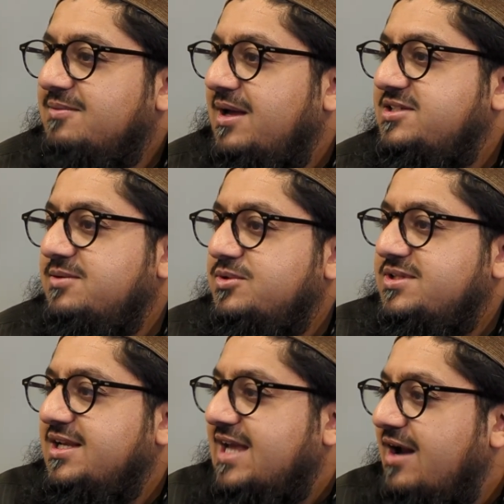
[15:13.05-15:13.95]
washi
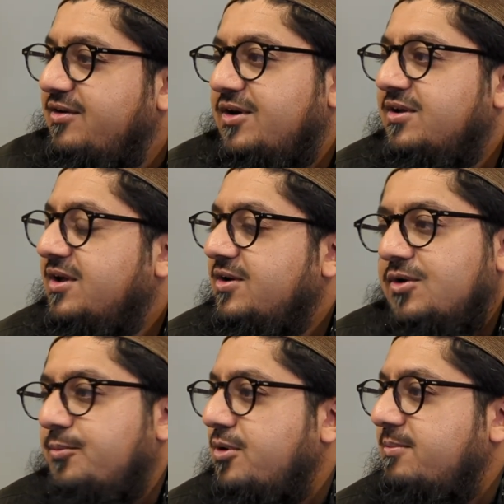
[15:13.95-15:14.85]
mushkil, carry on,
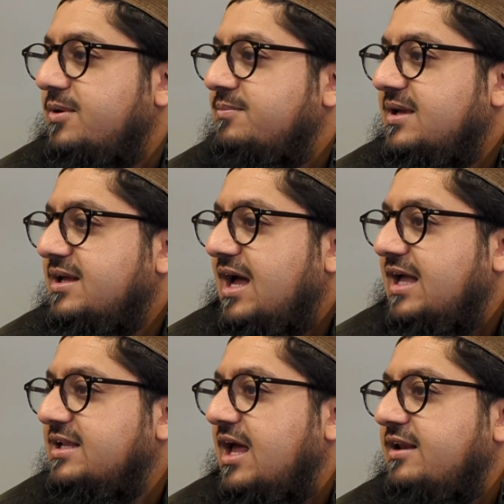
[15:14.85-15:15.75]
no problem,
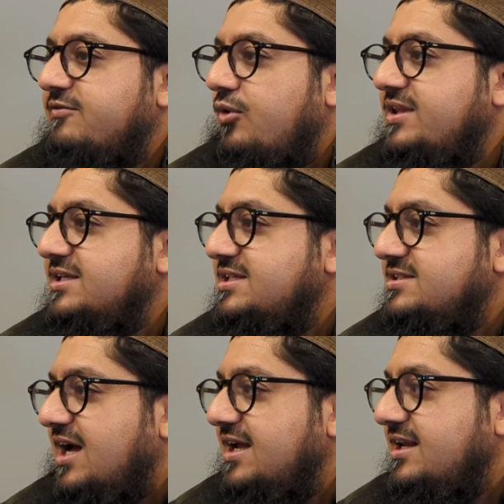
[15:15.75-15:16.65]
and avoid this
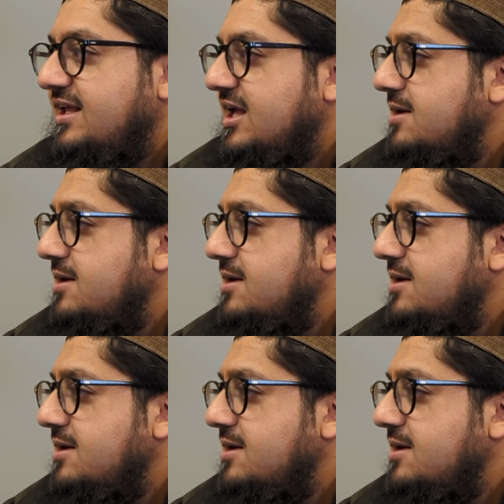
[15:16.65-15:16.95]
entirely.